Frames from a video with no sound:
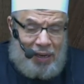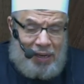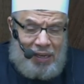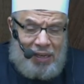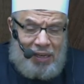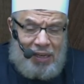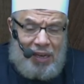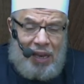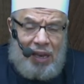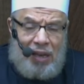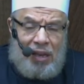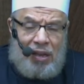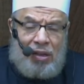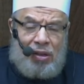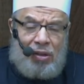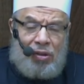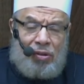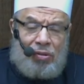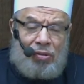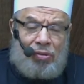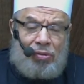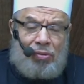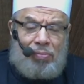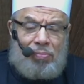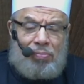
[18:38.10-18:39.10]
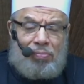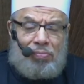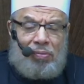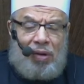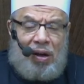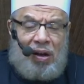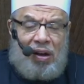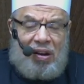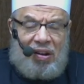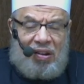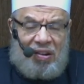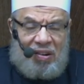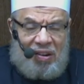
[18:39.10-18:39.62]
prophets. And
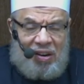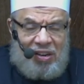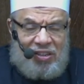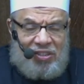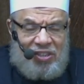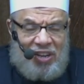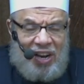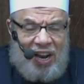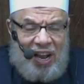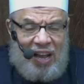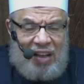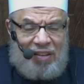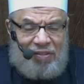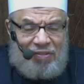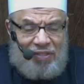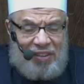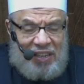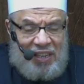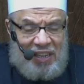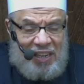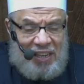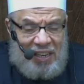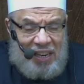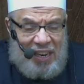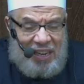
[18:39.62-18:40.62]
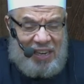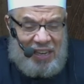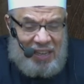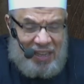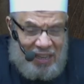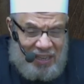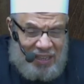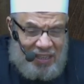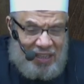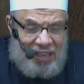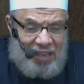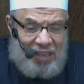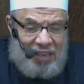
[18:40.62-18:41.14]
it was ascended
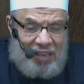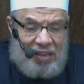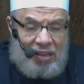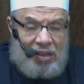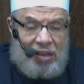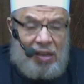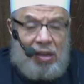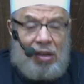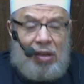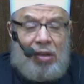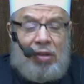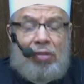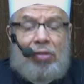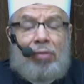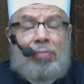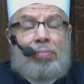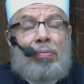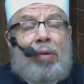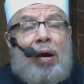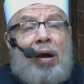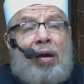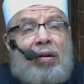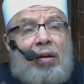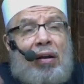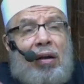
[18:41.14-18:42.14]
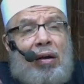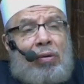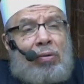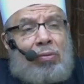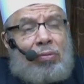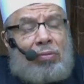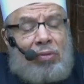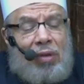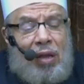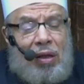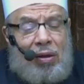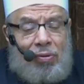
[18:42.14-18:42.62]
to Al Aqsa and then came back.